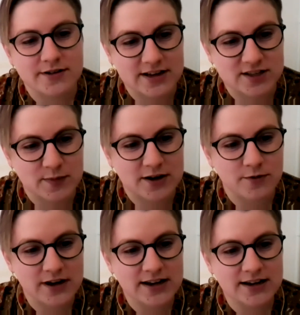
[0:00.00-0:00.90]
has been
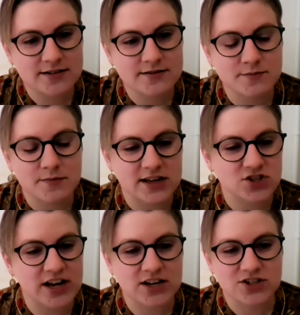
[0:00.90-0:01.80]
written, make
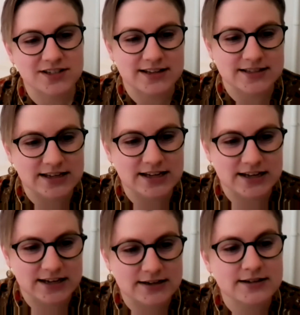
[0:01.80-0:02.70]
changes as
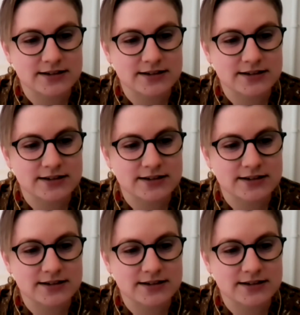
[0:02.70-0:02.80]
needed,